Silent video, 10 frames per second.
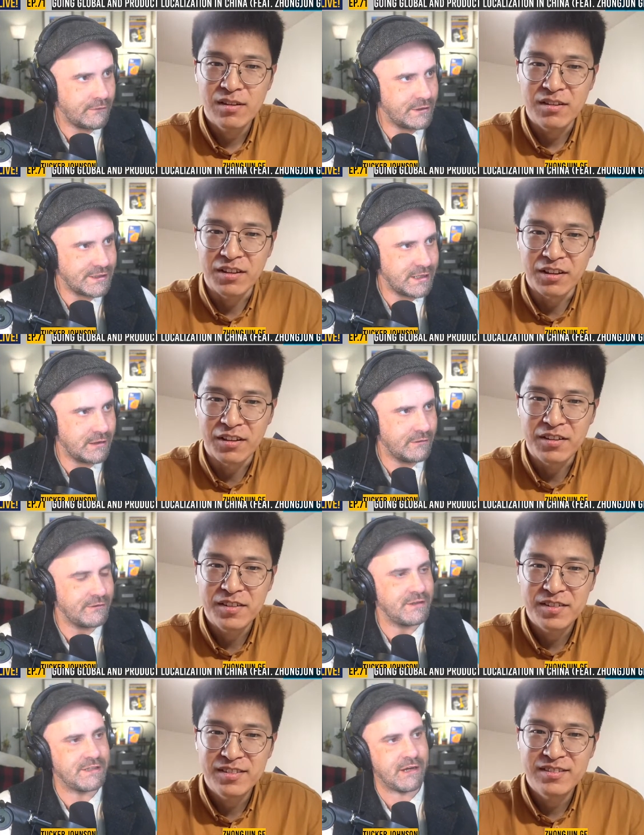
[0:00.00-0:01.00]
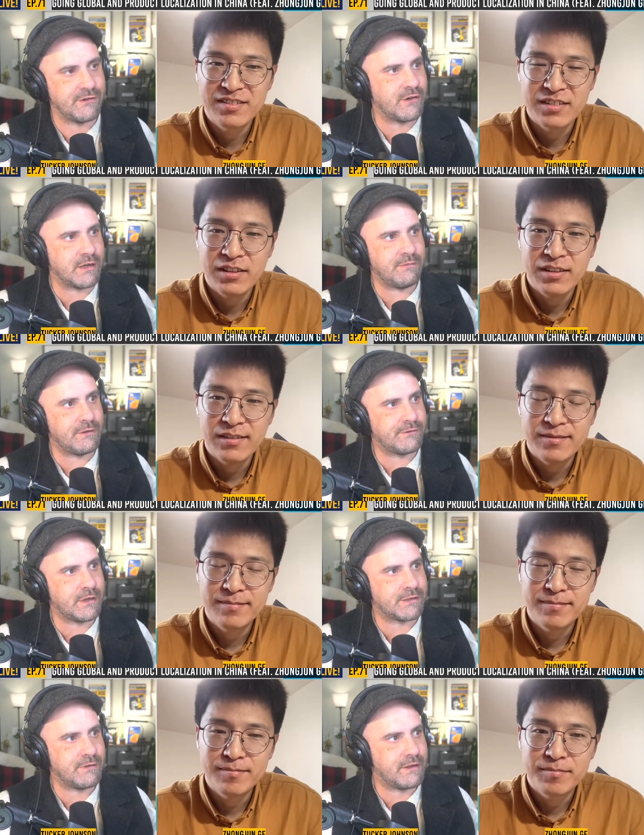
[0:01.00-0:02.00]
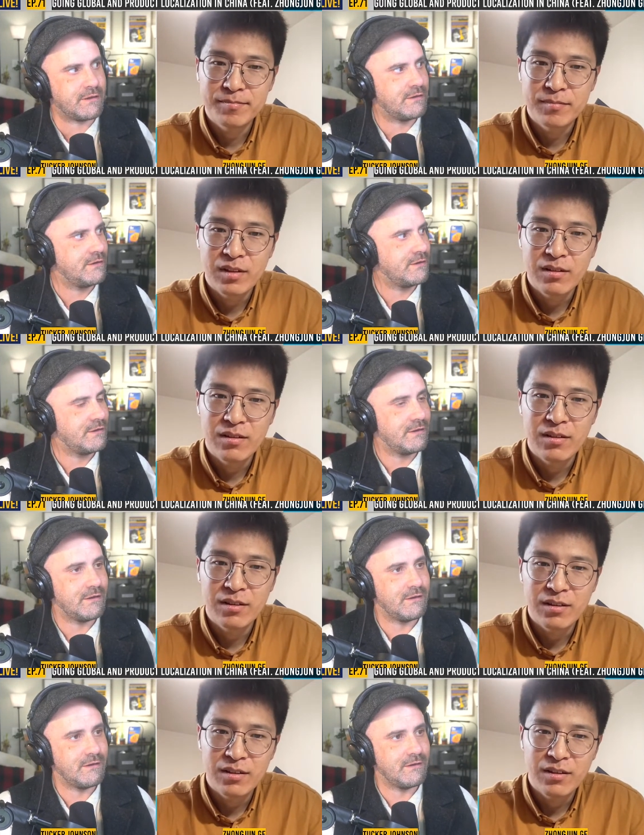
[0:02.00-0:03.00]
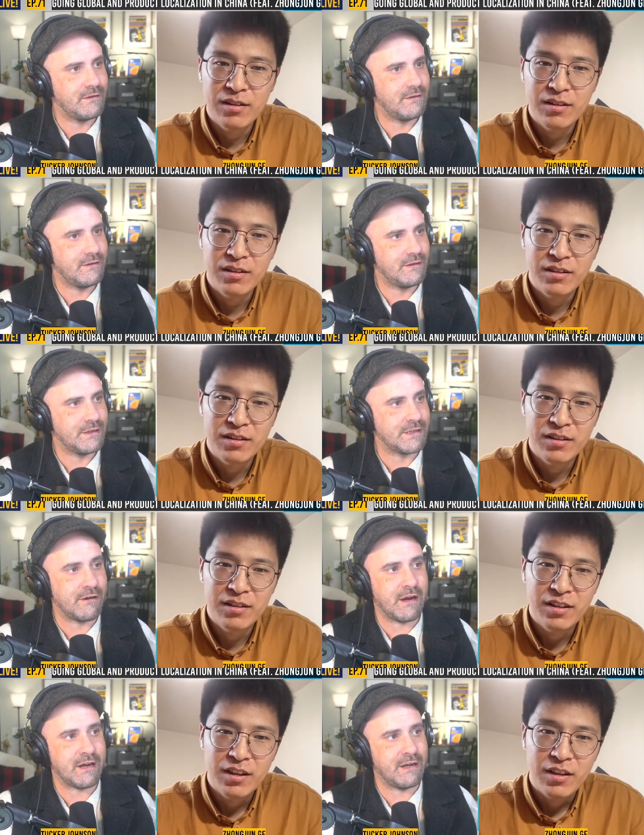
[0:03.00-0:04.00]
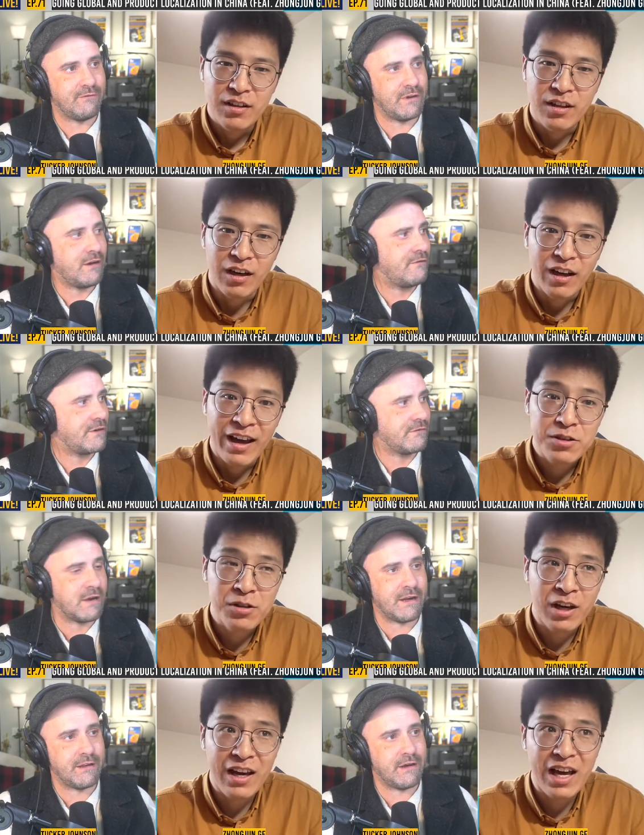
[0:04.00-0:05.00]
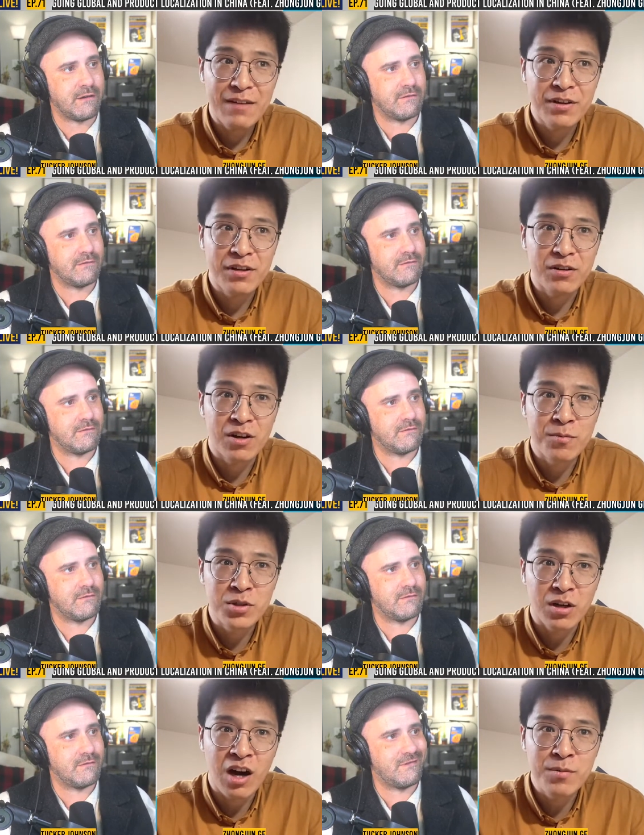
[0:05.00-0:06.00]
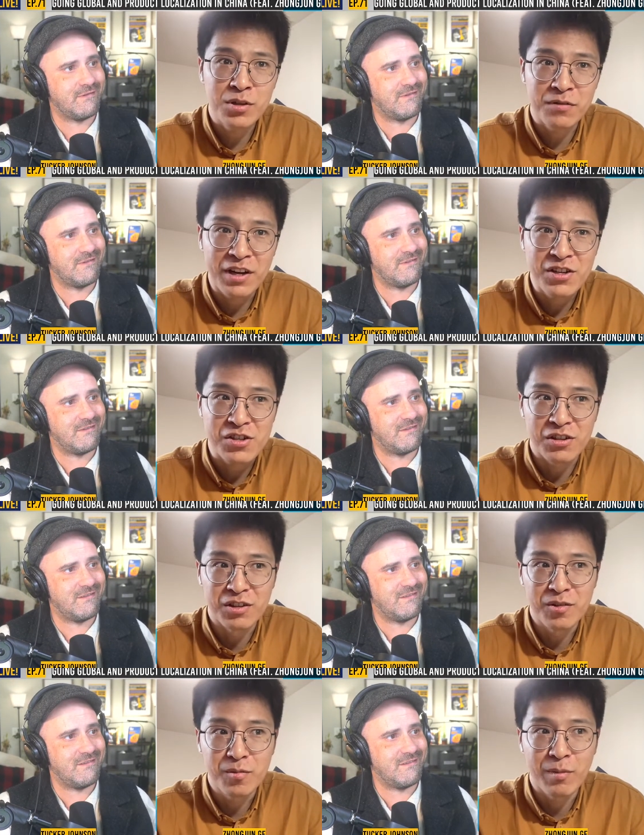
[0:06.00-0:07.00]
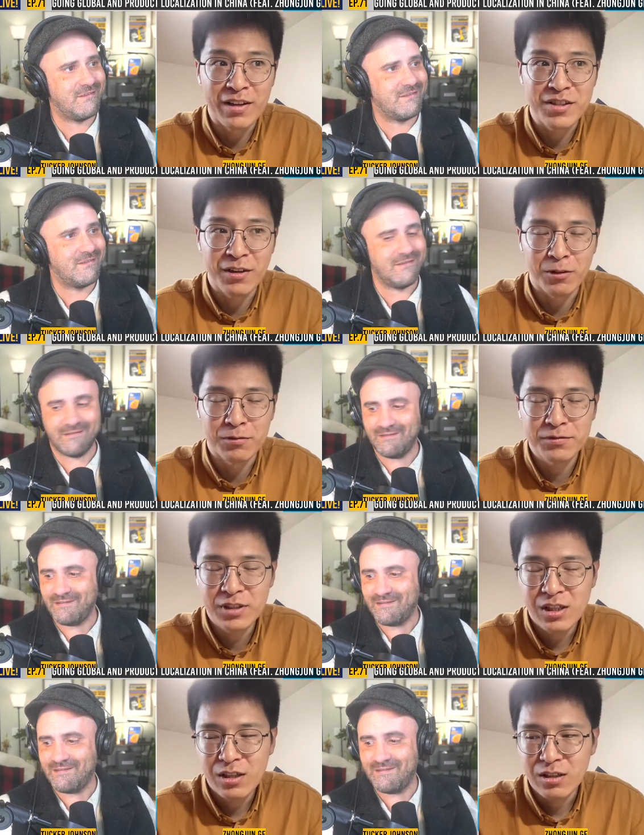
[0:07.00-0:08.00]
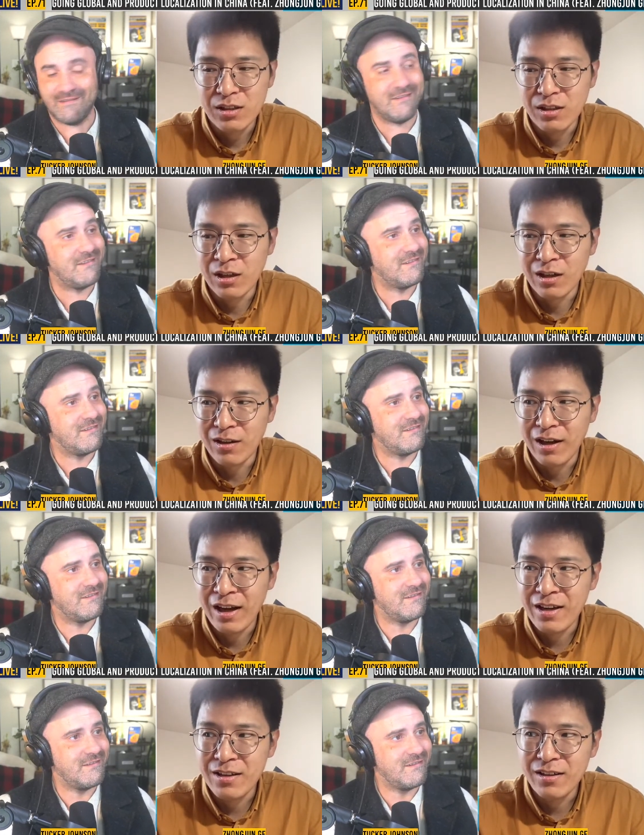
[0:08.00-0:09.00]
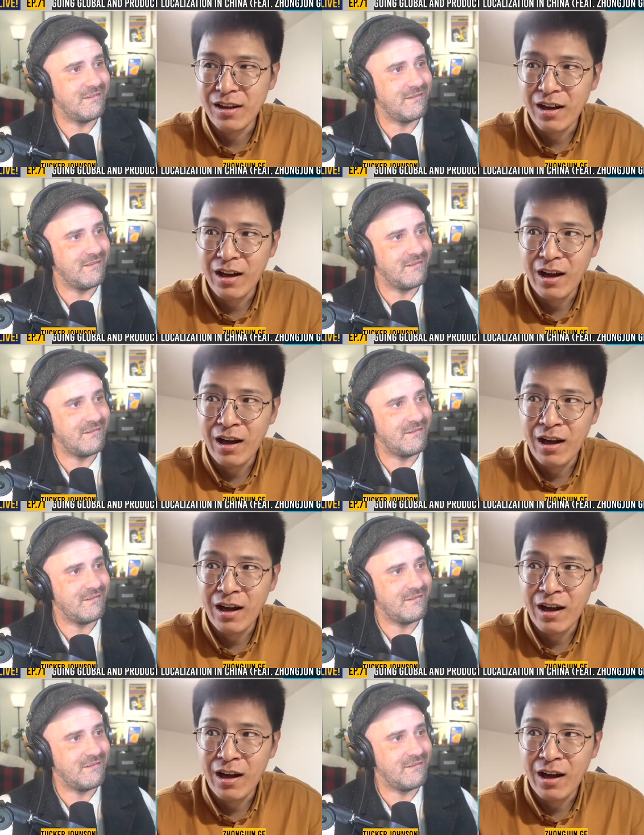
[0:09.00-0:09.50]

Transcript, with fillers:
Speaker 1: the stakeholder is yeah. that you're trying to build trust with. Sorry, I kind of went off on a yeah. Actually, there.
Speaker 2: I have an observation myself. Uh, I